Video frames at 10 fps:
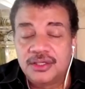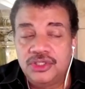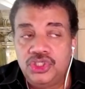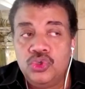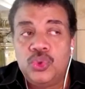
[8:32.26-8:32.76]

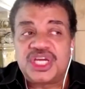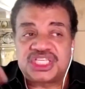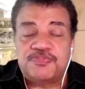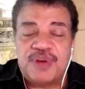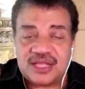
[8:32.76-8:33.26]
you would
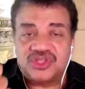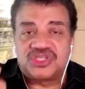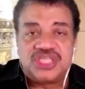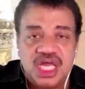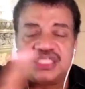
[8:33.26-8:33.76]
expect the
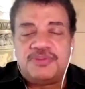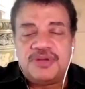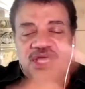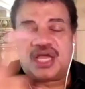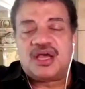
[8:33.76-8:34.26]
sun to be
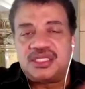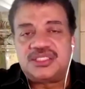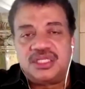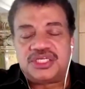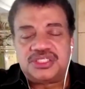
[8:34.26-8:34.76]
in that
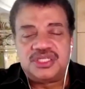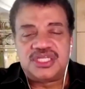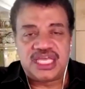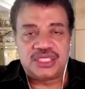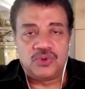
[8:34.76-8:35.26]
constellation the
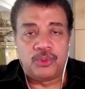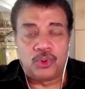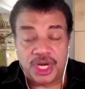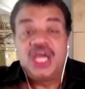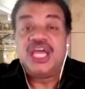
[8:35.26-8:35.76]
day you were
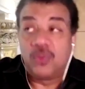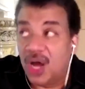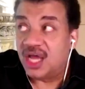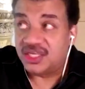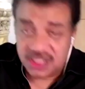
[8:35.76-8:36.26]
born. It
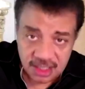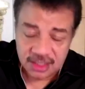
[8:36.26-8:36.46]
was